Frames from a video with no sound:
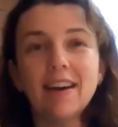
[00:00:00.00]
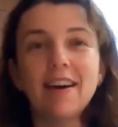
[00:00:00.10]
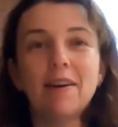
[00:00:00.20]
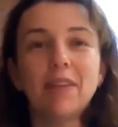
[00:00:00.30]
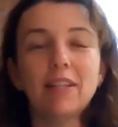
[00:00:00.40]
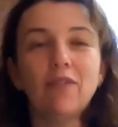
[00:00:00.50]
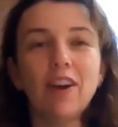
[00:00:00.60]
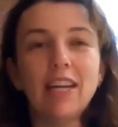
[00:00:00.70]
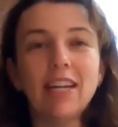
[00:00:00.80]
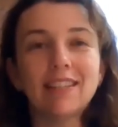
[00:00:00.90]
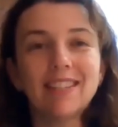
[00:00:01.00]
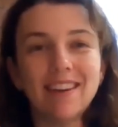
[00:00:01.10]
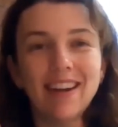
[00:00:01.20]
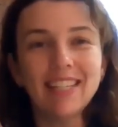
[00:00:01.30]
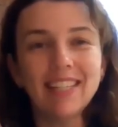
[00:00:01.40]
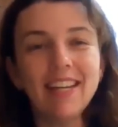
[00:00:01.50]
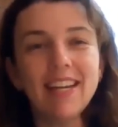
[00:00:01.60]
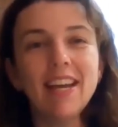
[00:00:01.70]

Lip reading: That's very exciting.